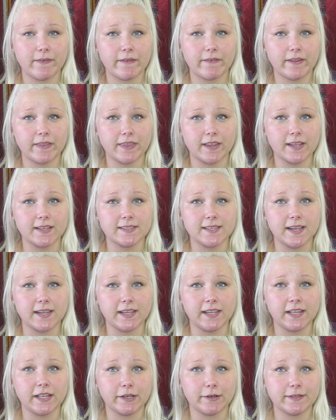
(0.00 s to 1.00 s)
favorite things
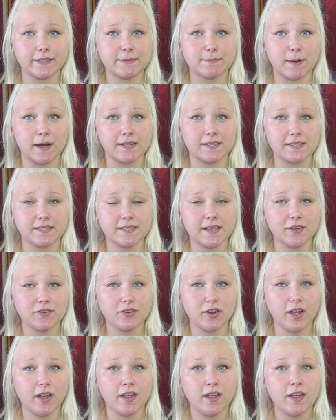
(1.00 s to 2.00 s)
like e-liquids, mods,
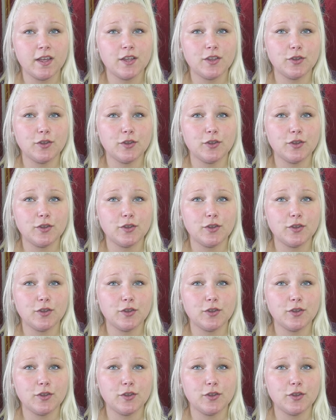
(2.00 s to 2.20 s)
etc.